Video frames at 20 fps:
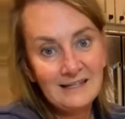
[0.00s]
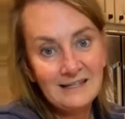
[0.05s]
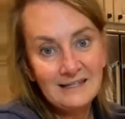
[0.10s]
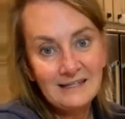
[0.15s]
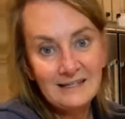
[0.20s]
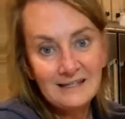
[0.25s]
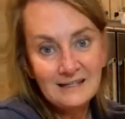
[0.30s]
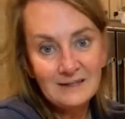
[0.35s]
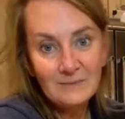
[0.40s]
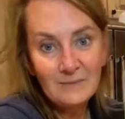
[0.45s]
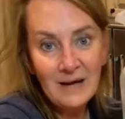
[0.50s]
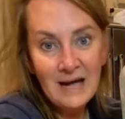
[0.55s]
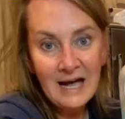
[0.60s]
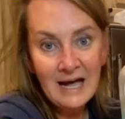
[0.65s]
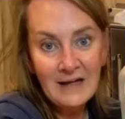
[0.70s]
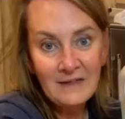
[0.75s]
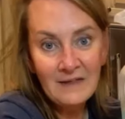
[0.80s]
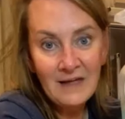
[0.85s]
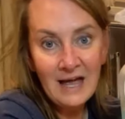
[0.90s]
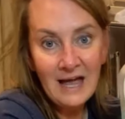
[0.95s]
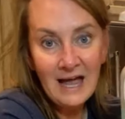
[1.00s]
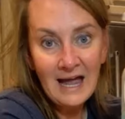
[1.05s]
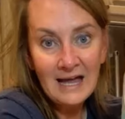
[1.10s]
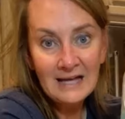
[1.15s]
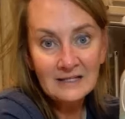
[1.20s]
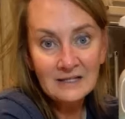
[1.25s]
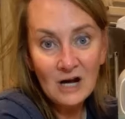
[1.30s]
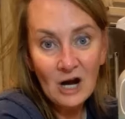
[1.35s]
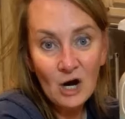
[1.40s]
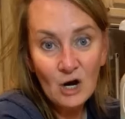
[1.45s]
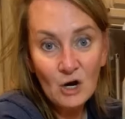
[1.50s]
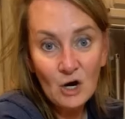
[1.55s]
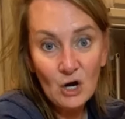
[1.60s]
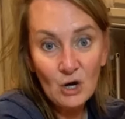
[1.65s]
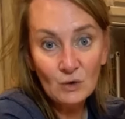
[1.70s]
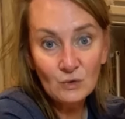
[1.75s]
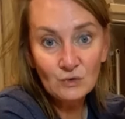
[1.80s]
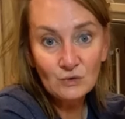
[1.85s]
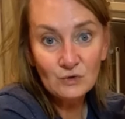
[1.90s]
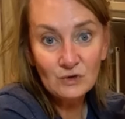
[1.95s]
Ultra Power Plus
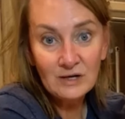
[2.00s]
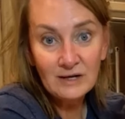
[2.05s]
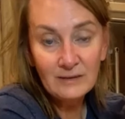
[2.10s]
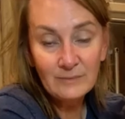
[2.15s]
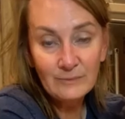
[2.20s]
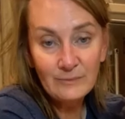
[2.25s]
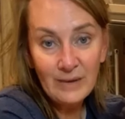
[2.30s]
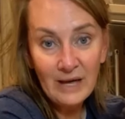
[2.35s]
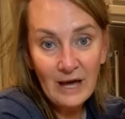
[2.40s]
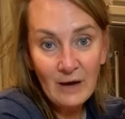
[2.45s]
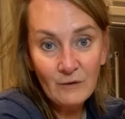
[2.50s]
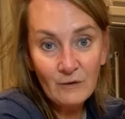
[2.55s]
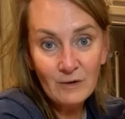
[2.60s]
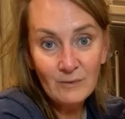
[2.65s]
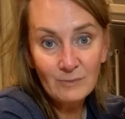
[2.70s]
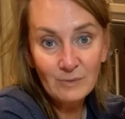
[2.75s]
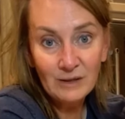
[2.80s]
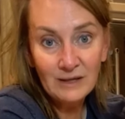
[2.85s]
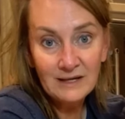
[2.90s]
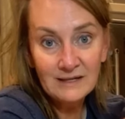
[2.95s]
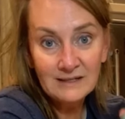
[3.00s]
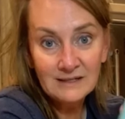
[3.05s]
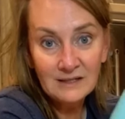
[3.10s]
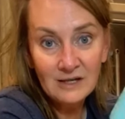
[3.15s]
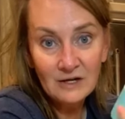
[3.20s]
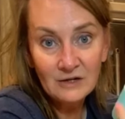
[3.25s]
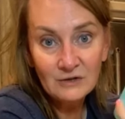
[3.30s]
laundry detergent mixed up in it.